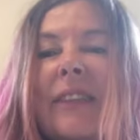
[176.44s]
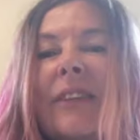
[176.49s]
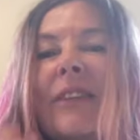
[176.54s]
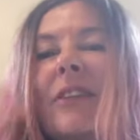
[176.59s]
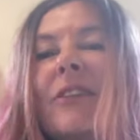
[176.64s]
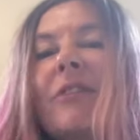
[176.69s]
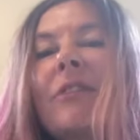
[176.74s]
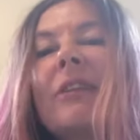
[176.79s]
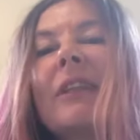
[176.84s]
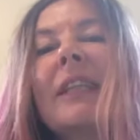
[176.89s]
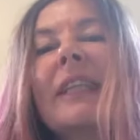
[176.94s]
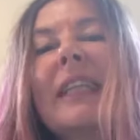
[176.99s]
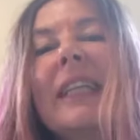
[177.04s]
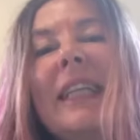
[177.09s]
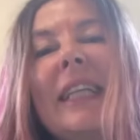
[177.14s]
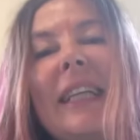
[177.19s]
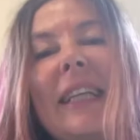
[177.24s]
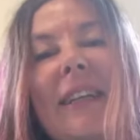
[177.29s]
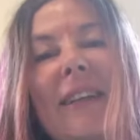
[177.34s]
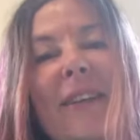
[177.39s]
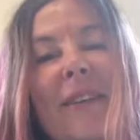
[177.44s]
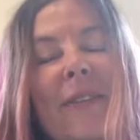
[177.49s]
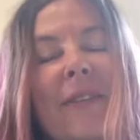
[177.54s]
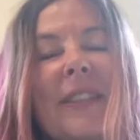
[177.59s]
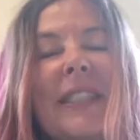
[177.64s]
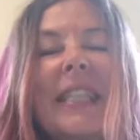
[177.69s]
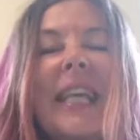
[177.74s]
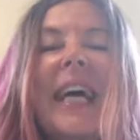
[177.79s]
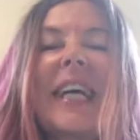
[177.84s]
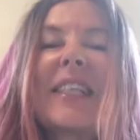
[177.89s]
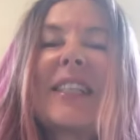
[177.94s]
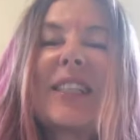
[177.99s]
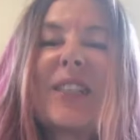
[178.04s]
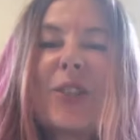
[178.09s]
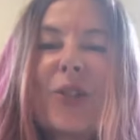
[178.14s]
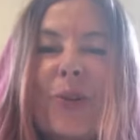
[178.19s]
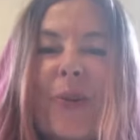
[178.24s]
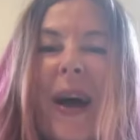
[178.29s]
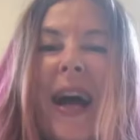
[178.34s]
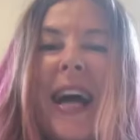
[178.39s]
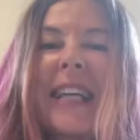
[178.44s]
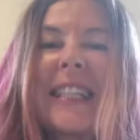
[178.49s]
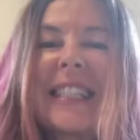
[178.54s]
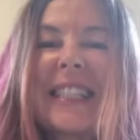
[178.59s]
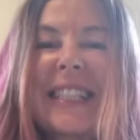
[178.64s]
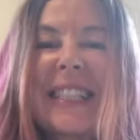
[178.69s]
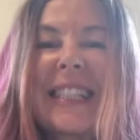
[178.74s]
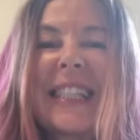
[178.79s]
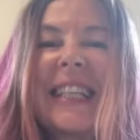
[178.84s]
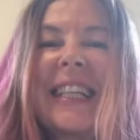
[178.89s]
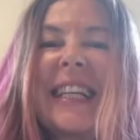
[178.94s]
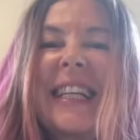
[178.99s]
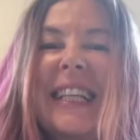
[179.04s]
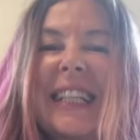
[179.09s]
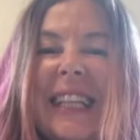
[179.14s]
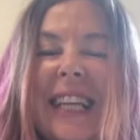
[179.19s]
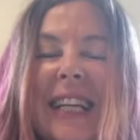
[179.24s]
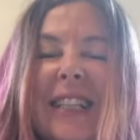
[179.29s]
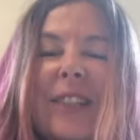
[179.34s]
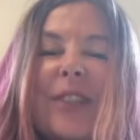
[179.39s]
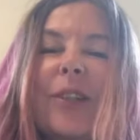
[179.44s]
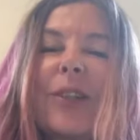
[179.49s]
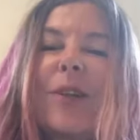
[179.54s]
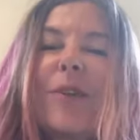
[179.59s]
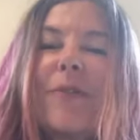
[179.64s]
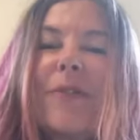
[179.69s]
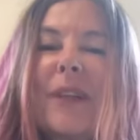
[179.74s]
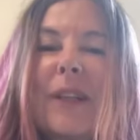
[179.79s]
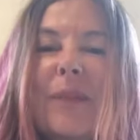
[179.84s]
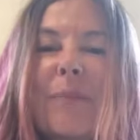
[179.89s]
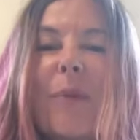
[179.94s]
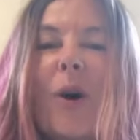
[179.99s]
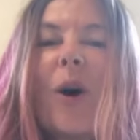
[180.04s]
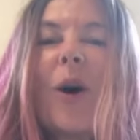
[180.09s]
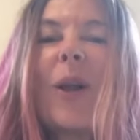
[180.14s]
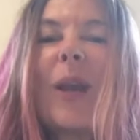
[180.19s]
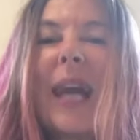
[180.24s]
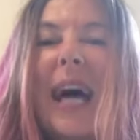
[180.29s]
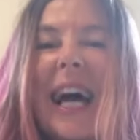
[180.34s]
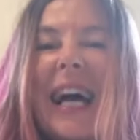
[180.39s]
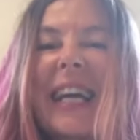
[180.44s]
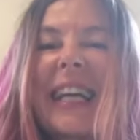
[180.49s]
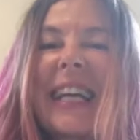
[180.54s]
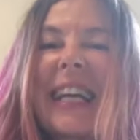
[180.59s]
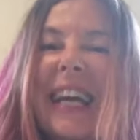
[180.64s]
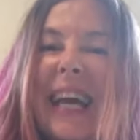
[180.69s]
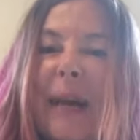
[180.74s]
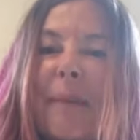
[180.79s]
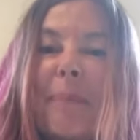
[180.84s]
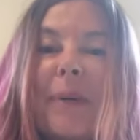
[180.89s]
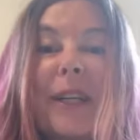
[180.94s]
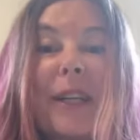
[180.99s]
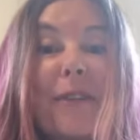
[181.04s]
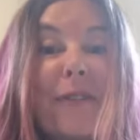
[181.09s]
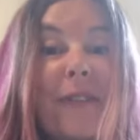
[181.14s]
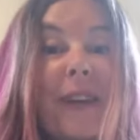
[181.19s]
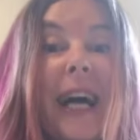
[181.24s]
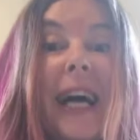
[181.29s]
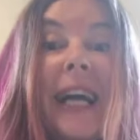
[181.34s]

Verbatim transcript: relieves that stress. Yeah, so you feel more like a butterfly.